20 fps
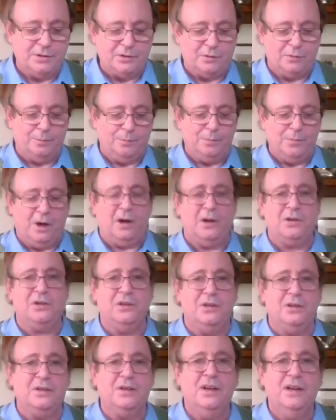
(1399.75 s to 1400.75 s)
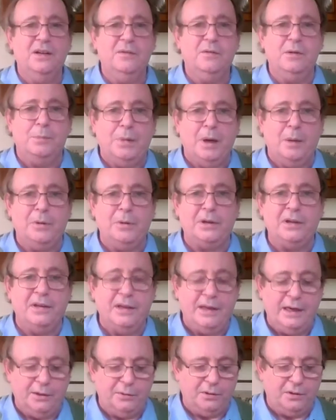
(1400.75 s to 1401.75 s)
sort of martyred Republican
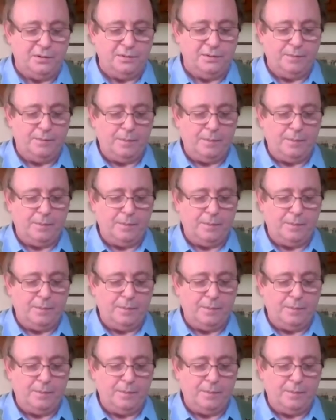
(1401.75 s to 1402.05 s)
hero.